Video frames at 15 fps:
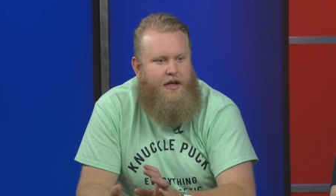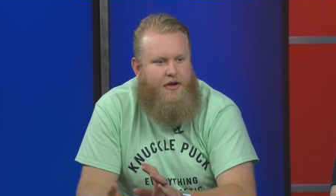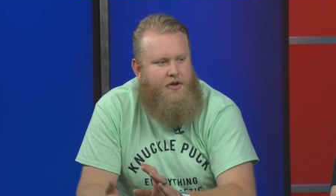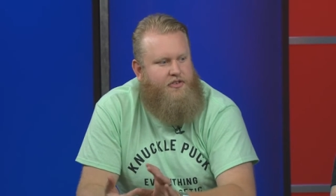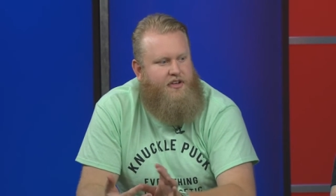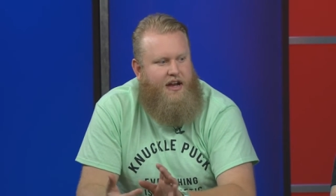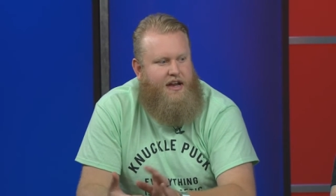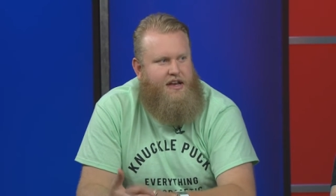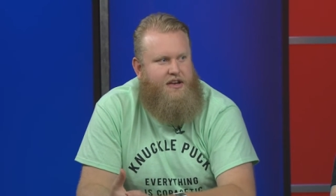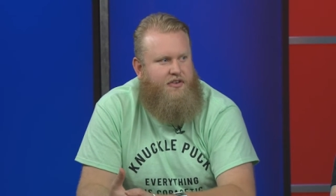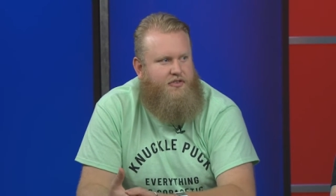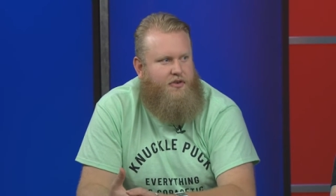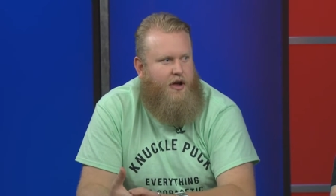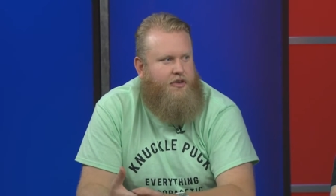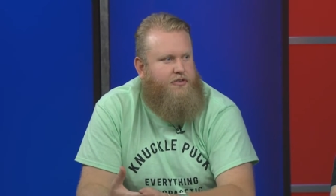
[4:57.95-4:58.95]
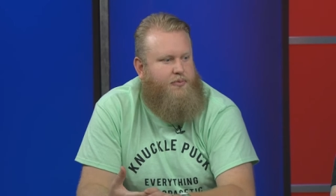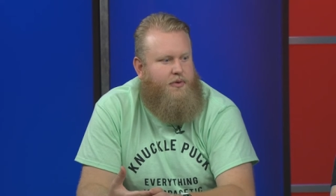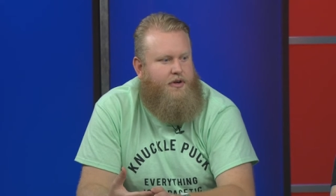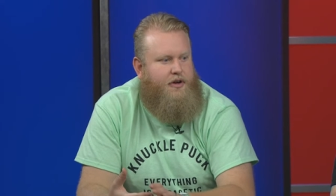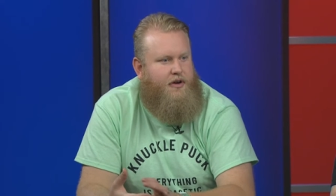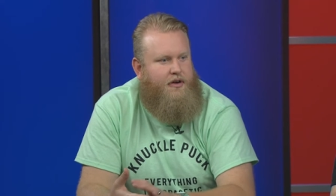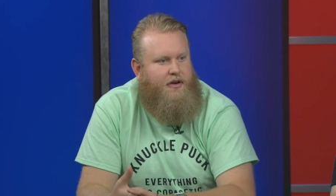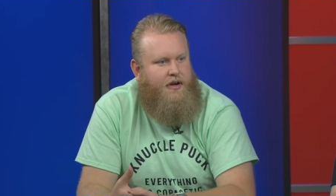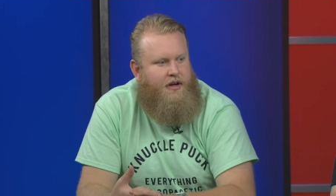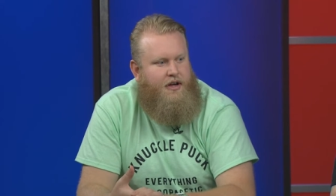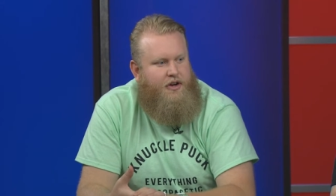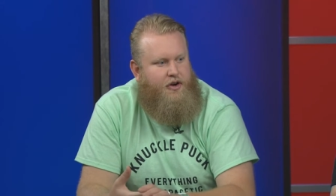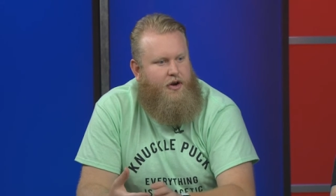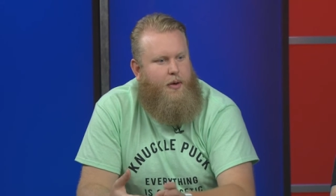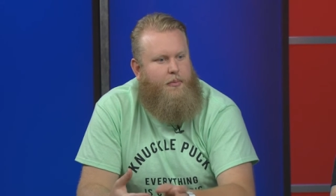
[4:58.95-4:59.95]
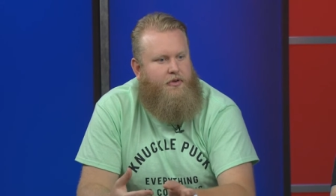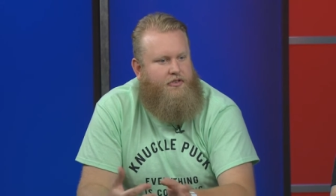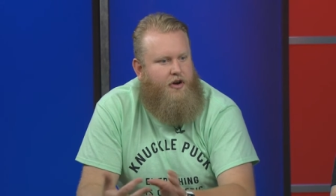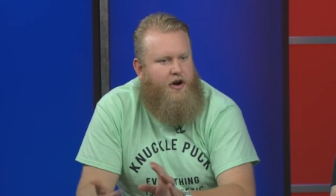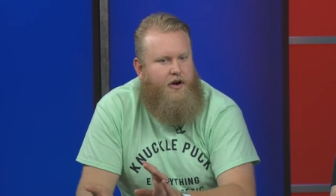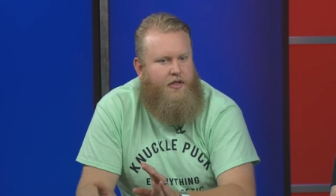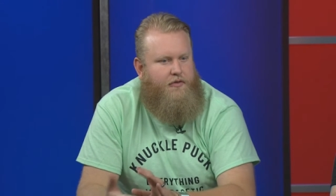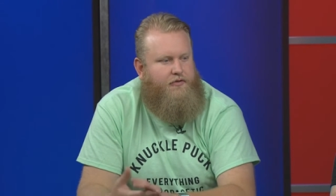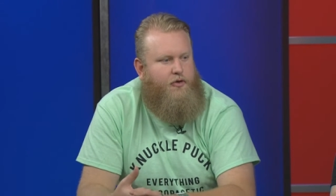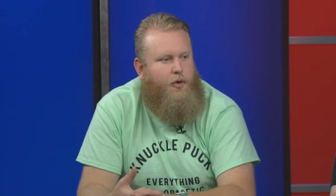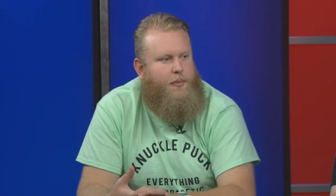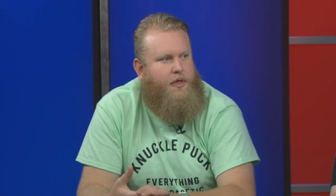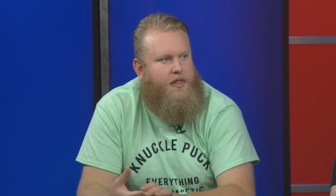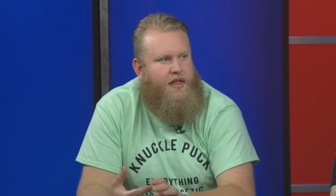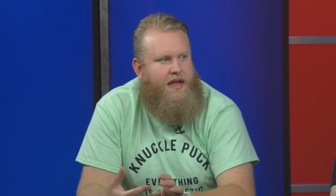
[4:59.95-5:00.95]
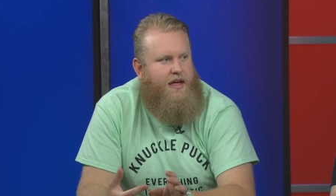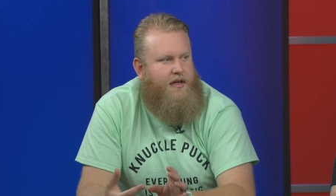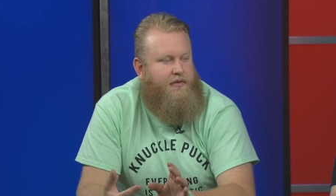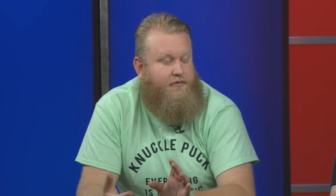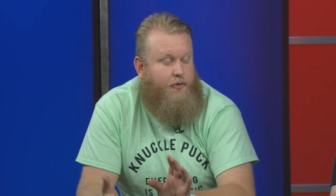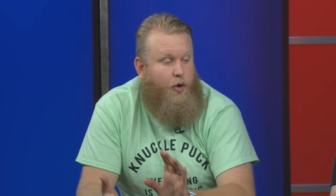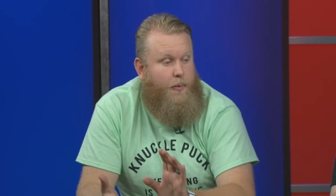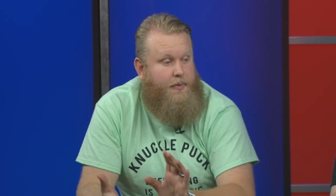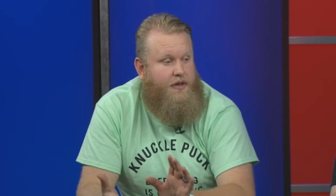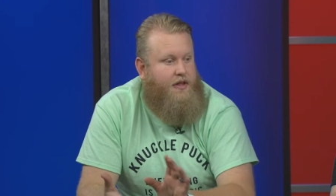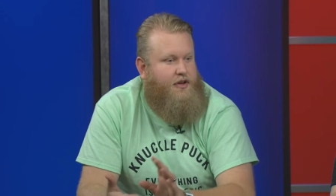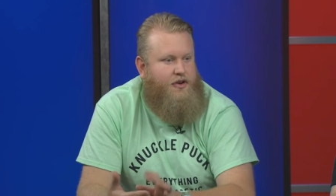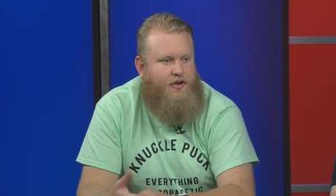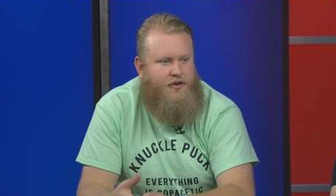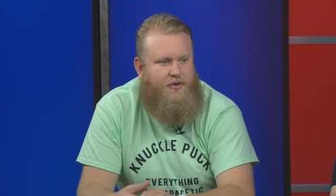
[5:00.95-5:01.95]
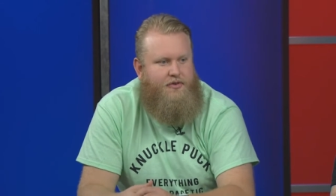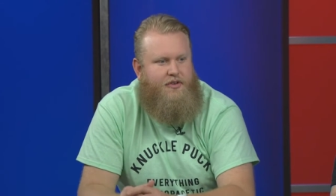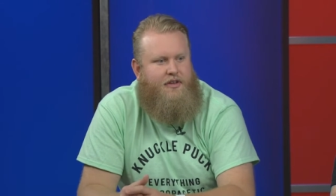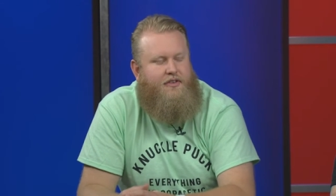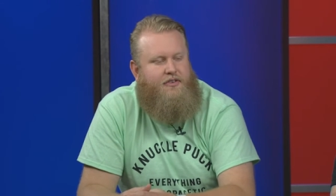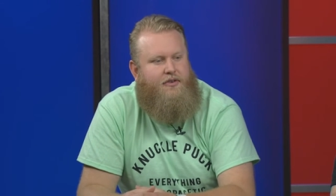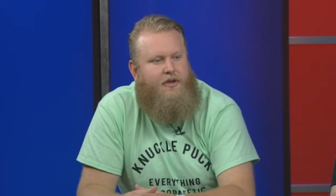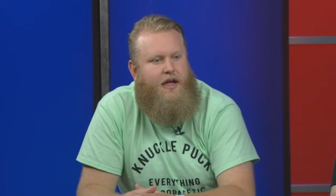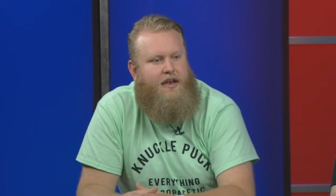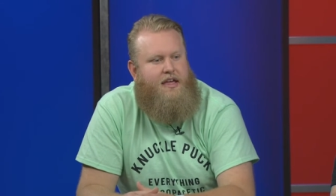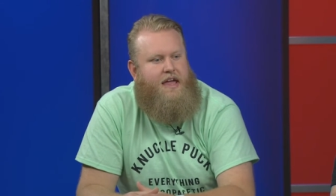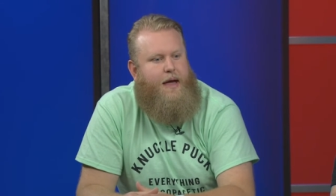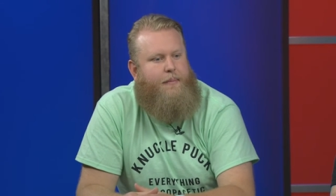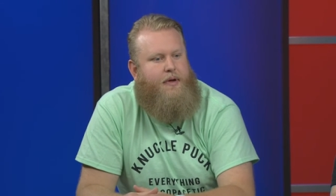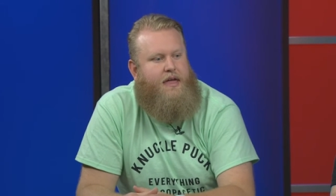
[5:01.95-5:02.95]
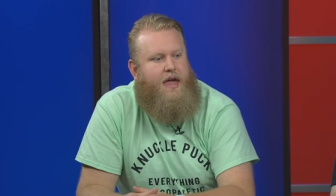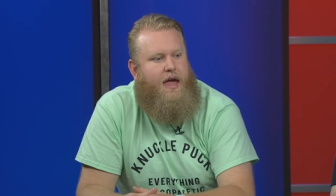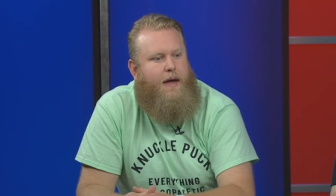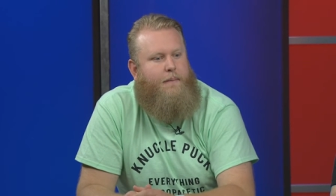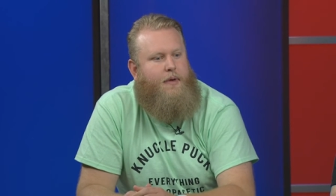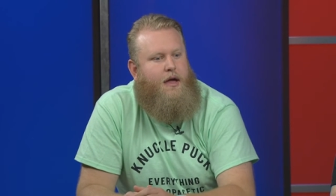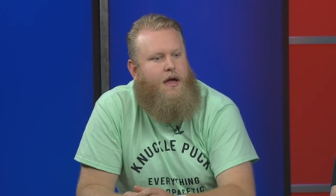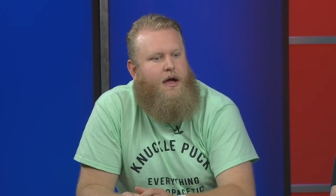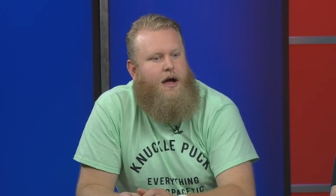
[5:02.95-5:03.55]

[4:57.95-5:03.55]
You just kind of need to trust what your your numbers are, the formula formula you're using to handicap a game.